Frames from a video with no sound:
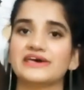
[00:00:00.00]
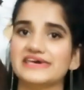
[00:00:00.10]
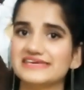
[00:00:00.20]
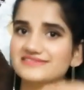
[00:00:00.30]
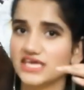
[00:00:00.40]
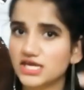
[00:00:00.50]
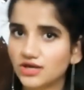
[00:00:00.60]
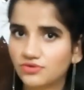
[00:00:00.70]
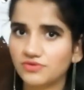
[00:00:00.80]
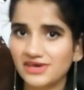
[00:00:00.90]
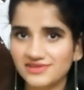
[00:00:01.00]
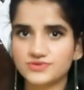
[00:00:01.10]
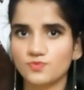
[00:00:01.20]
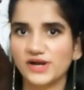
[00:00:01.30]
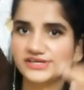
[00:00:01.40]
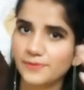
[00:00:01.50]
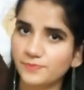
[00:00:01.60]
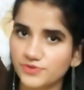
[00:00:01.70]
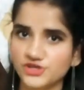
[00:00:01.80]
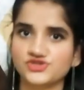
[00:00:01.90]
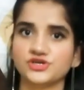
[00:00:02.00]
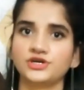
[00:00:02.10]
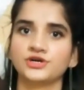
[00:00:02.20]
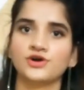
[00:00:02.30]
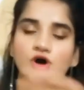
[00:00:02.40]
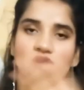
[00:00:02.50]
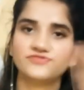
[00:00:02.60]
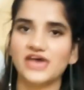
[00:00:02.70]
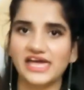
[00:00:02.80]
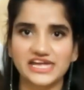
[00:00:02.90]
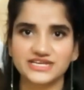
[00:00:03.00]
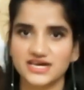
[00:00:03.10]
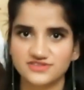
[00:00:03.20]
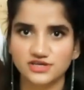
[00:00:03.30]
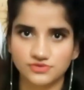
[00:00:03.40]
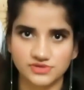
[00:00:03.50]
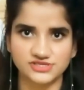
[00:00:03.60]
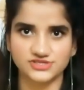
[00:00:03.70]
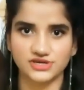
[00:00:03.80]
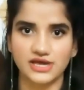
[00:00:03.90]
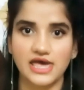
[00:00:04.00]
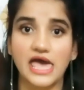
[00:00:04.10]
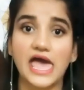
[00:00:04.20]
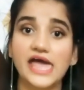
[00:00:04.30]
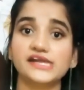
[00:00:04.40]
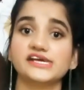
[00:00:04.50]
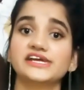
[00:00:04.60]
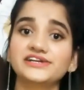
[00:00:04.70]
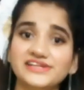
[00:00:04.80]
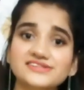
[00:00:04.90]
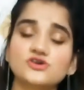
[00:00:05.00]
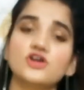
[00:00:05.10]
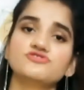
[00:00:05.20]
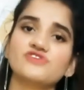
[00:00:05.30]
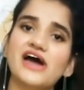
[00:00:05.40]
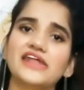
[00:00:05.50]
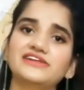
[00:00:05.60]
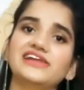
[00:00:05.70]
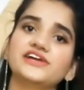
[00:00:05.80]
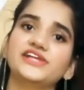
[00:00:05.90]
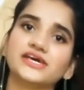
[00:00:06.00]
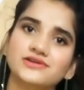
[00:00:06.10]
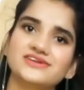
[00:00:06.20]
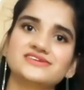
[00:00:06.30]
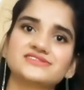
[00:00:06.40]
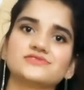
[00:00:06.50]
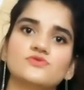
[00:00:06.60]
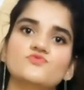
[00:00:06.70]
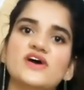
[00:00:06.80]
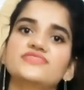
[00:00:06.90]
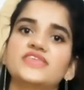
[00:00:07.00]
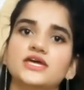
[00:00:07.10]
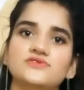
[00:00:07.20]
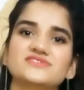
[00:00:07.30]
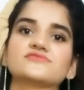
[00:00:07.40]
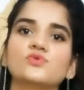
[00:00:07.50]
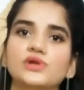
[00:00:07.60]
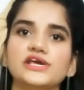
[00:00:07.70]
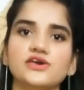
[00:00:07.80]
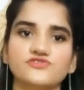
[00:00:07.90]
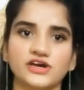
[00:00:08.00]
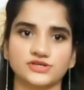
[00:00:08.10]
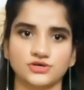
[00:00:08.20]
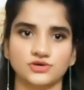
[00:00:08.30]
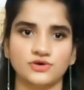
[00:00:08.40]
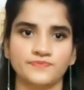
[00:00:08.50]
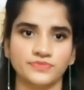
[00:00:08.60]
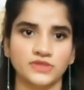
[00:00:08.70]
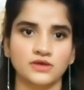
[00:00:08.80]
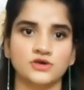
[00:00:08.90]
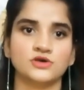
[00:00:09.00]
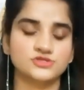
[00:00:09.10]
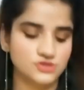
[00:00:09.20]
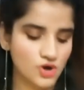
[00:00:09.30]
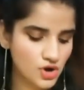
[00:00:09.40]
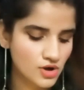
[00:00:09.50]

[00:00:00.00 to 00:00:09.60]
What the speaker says: is increased when temperature of the area is increased, and it is contrarily decreased when there is cooling effect. So